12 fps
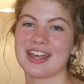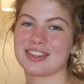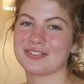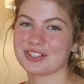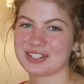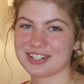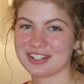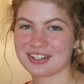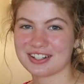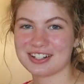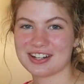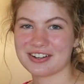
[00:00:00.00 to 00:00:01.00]
The first thing you're
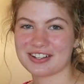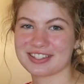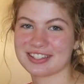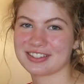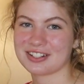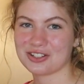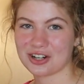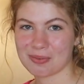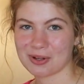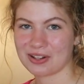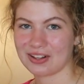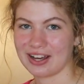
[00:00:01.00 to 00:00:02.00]
going to notice is the
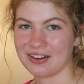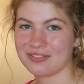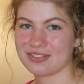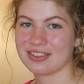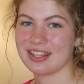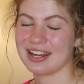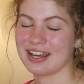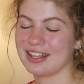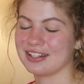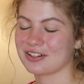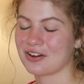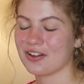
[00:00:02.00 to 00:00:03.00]
treble clef,
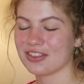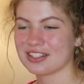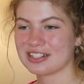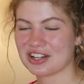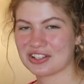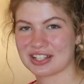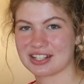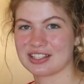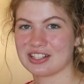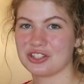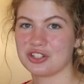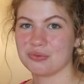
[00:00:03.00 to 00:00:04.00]
and all this tells
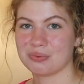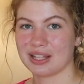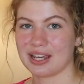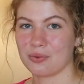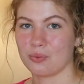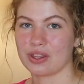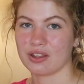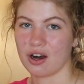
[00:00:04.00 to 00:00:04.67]
us is to play with